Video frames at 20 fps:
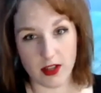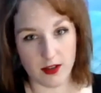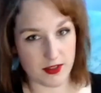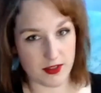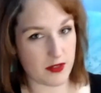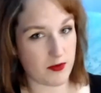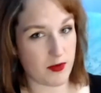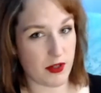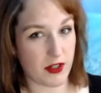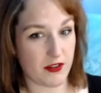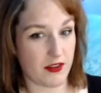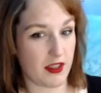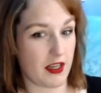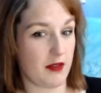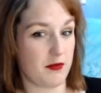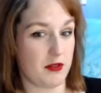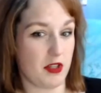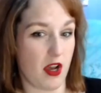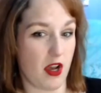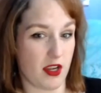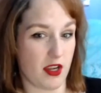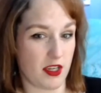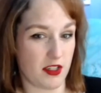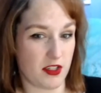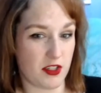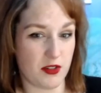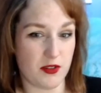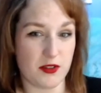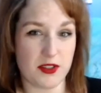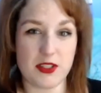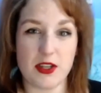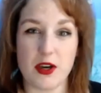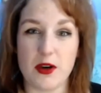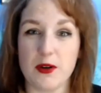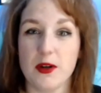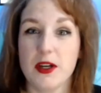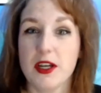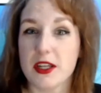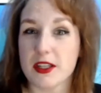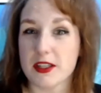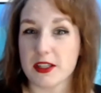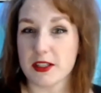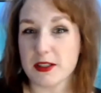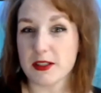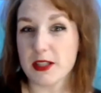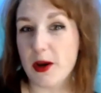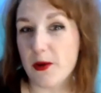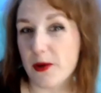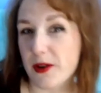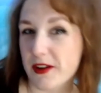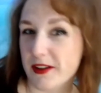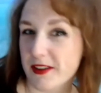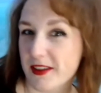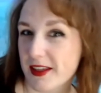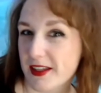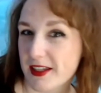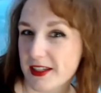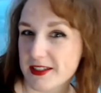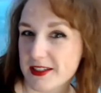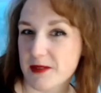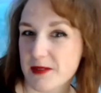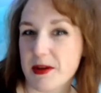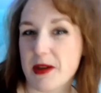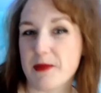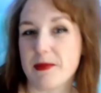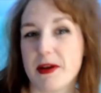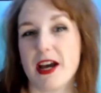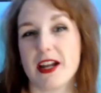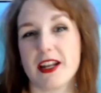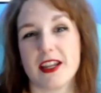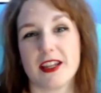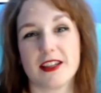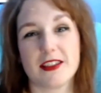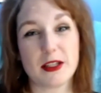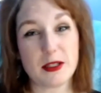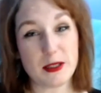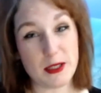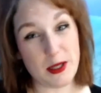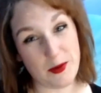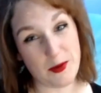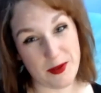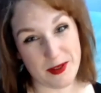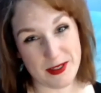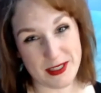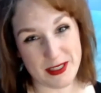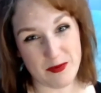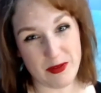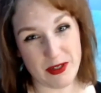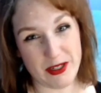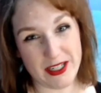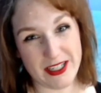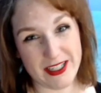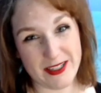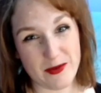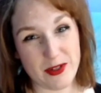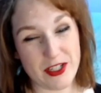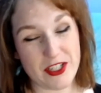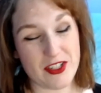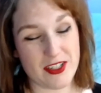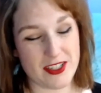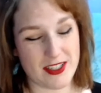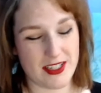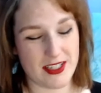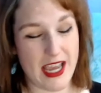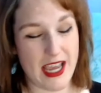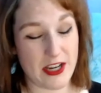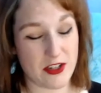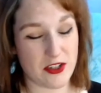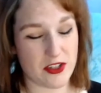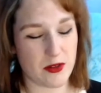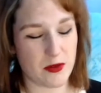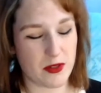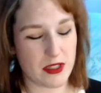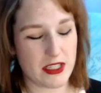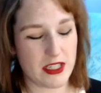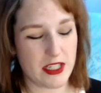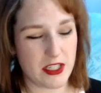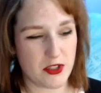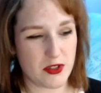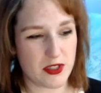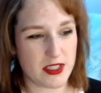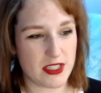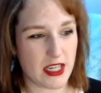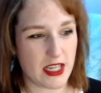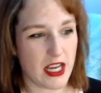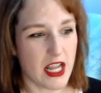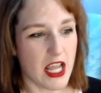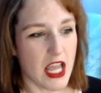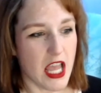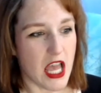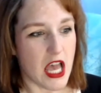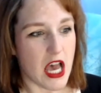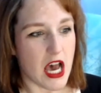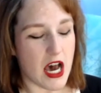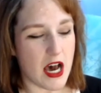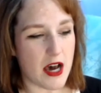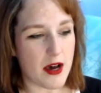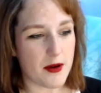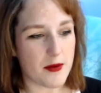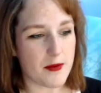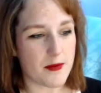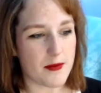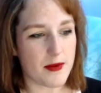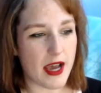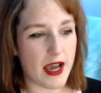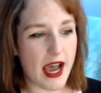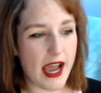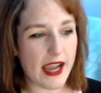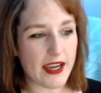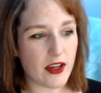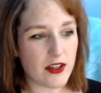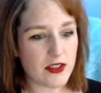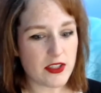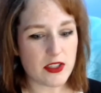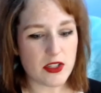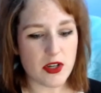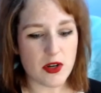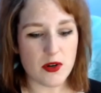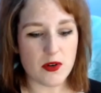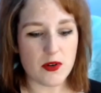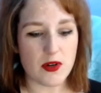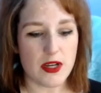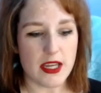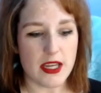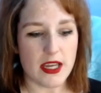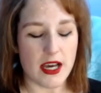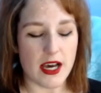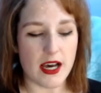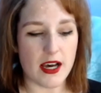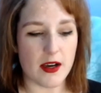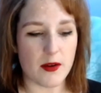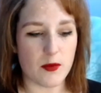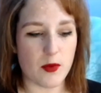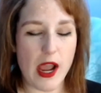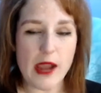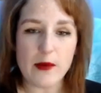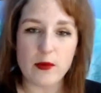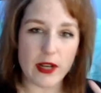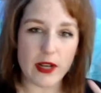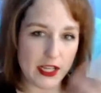spirit that I'm talking to. So the lower it is on my body, the lower the spirit, which is actually really interesting. I also, when I